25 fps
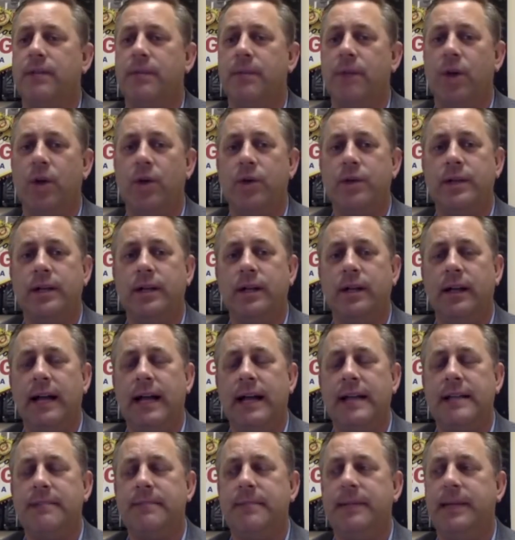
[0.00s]
a hotel
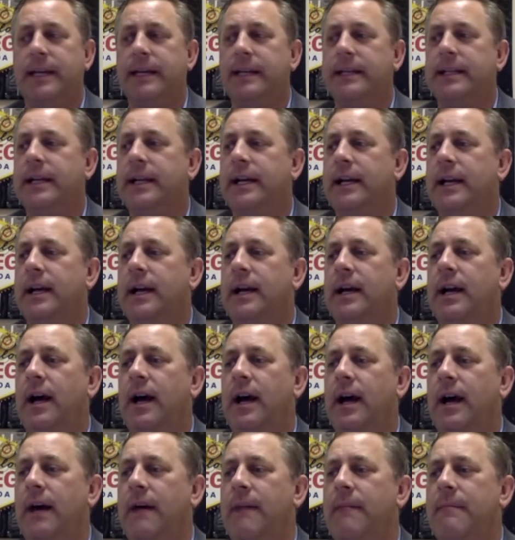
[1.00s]
aspect.
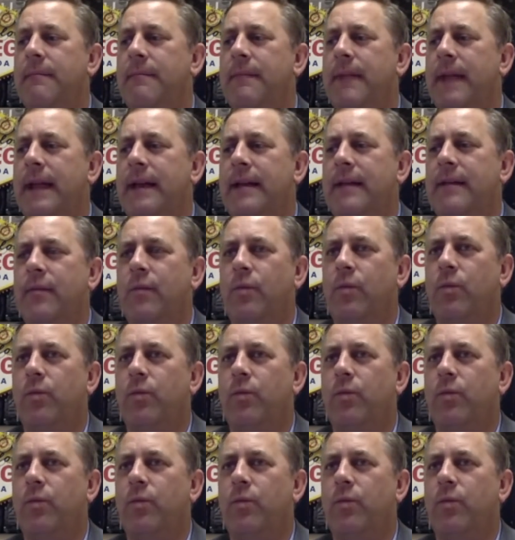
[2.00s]
And